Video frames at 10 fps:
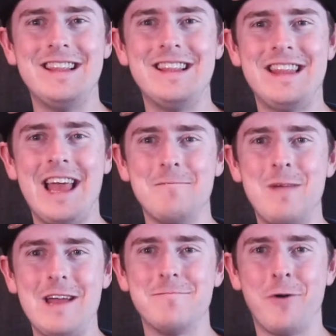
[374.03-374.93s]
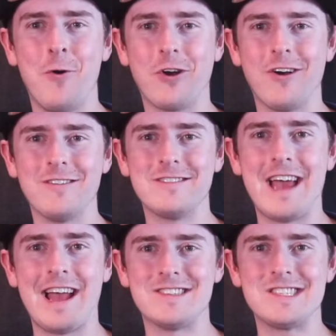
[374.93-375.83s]
they made poker
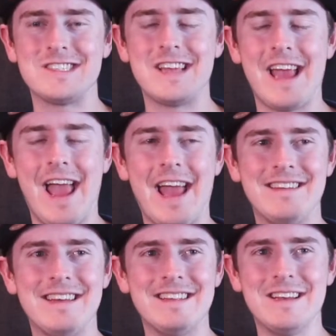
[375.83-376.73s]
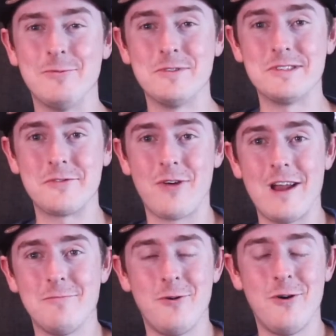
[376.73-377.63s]
tense, and it was
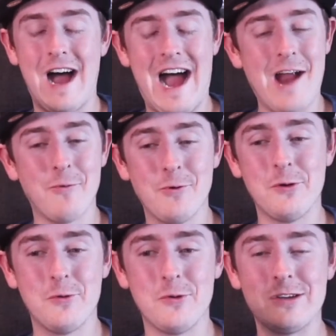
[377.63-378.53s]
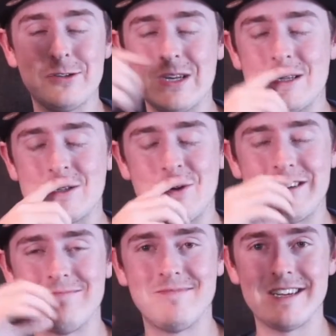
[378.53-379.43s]
incredible. I really, really enjoyed this
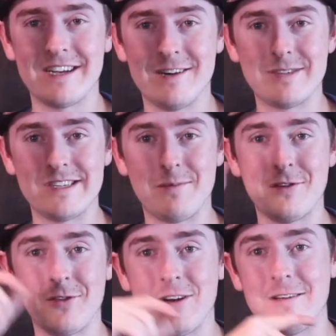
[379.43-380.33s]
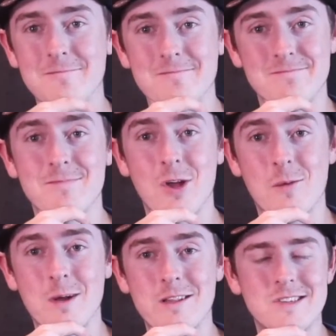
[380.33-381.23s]
one. It comes at number 3
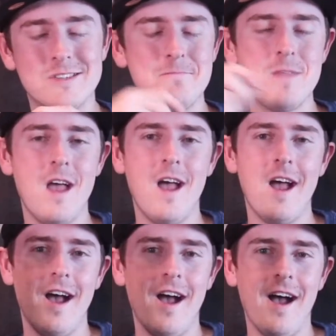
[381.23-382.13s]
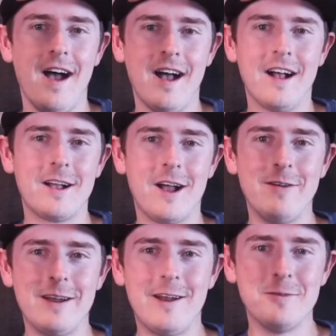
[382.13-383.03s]
on my list.
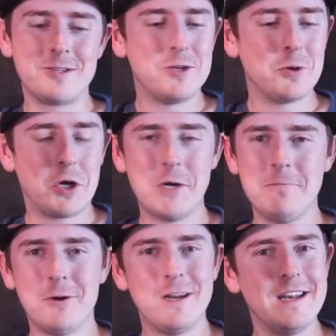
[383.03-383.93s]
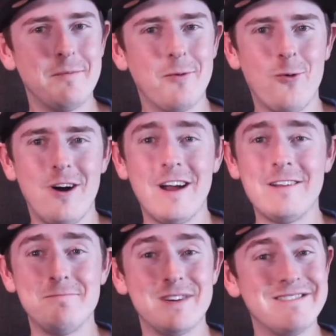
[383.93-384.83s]
Coming at number 2, couldn't put it at number
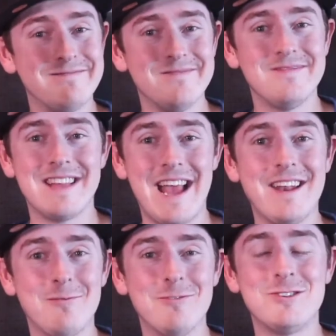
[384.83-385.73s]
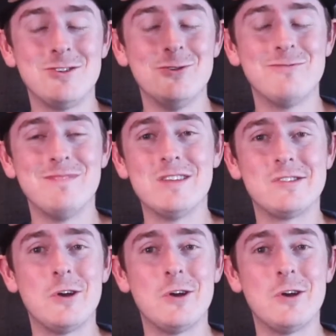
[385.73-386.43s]
1, but at number 2 is No